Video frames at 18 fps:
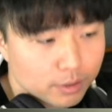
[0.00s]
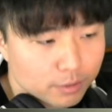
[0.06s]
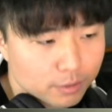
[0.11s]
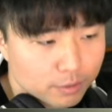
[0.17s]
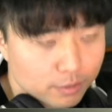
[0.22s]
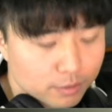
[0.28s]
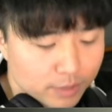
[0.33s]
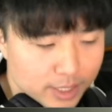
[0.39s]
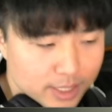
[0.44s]

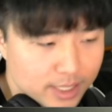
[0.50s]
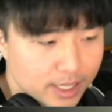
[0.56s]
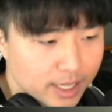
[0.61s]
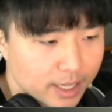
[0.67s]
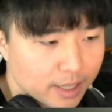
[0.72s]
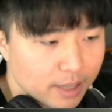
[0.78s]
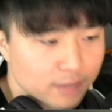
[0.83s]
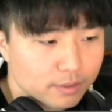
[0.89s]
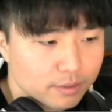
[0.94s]
let's
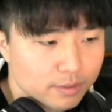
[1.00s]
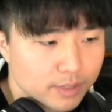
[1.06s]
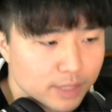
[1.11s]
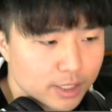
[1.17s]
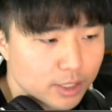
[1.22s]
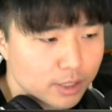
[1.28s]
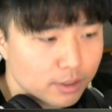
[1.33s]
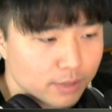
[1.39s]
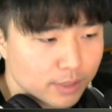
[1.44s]

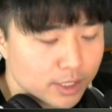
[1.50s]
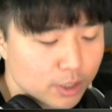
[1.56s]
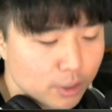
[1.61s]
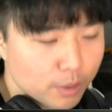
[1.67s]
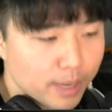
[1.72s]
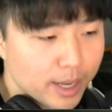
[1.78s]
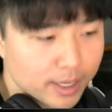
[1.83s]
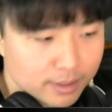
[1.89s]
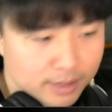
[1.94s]
go
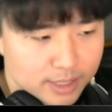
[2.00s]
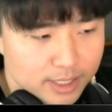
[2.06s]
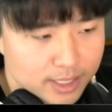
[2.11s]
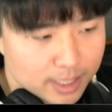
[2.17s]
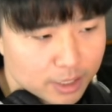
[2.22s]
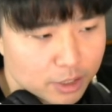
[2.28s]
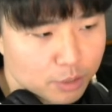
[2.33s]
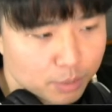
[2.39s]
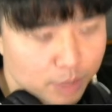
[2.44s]
back and let's
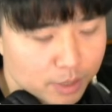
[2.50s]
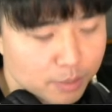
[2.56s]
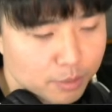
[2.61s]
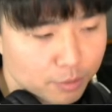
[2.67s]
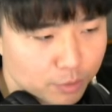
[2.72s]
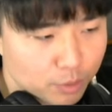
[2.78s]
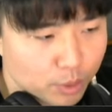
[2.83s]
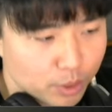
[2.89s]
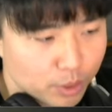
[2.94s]
say you play
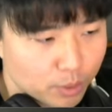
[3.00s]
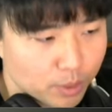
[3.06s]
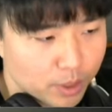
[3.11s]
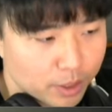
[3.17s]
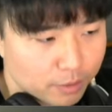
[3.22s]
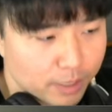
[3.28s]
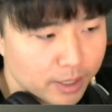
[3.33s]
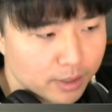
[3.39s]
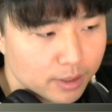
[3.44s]
move 21,
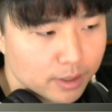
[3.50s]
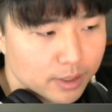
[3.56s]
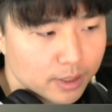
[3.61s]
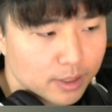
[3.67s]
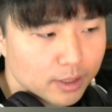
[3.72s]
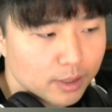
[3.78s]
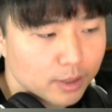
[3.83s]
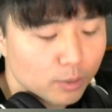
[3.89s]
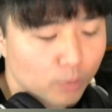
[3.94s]
right?
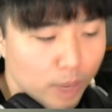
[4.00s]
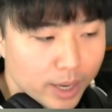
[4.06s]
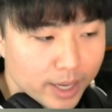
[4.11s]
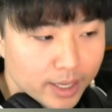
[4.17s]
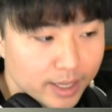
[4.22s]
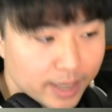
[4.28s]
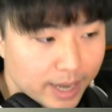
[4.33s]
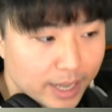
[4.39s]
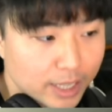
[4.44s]
White
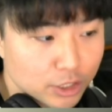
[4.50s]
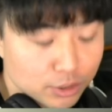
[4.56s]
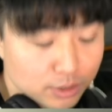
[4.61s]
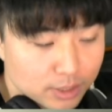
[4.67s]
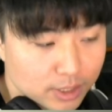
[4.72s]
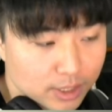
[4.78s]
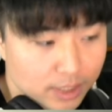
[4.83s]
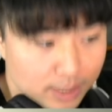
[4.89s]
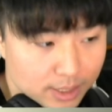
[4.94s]
can
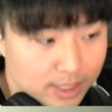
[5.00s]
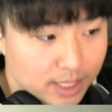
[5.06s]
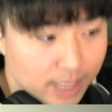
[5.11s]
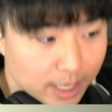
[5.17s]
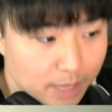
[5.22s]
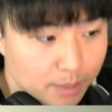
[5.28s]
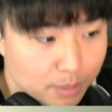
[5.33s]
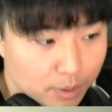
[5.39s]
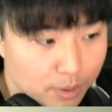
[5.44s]
actually
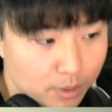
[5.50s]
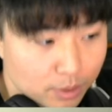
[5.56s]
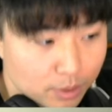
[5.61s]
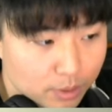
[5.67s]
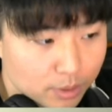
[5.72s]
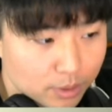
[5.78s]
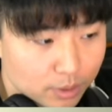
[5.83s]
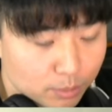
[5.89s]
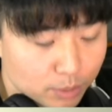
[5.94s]
escape
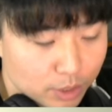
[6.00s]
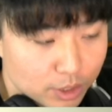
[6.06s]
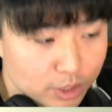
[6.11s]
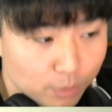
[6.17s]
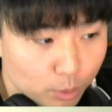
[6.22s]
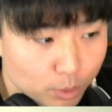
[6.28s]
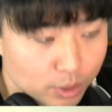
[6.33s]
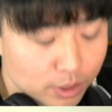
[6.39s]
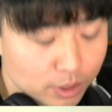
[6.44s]
with these
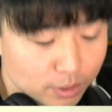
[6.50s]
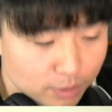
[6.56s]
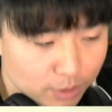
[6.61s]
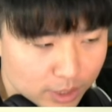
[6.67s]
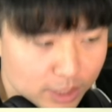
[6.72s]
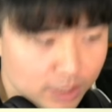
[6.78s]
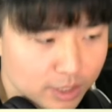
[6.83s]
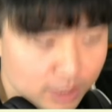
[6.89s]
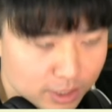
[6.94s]
four
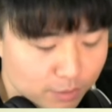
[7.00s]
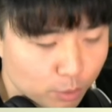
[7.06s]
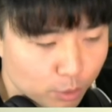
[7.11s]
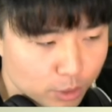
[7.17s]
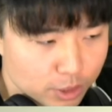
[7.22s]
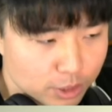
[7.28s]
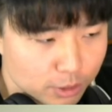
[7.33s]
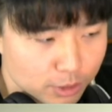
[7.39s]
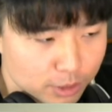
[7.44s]

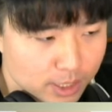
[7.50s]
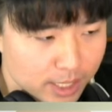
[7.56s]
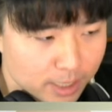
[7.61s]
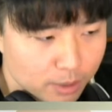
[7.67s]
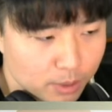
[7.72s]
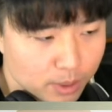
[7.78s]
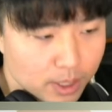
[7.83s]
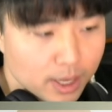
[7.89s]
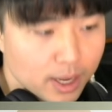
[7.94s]
stones
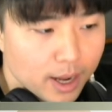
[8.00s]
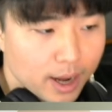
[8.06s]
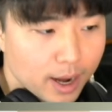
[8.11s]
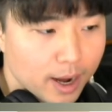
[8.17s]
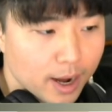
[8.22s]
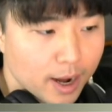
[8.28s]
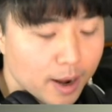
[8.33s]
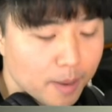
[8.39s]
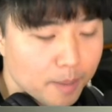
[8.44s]
now,
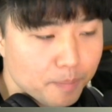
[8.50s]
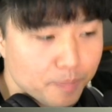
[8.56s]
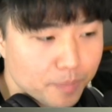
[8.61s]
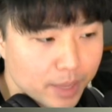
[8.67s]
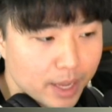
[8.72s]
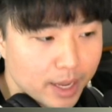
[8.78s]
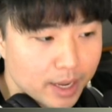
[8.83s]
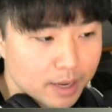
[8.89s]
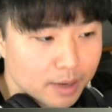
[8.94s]

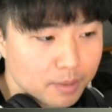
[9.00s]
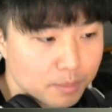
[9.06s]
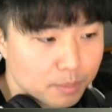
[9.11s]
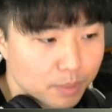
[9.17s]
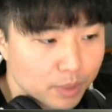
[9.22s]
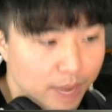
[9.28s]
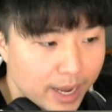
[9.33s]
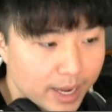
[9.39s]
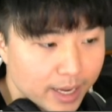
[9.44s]
and
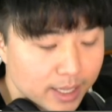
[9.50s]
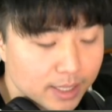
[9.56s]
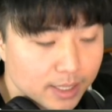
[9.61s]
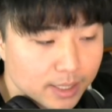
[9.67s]
black,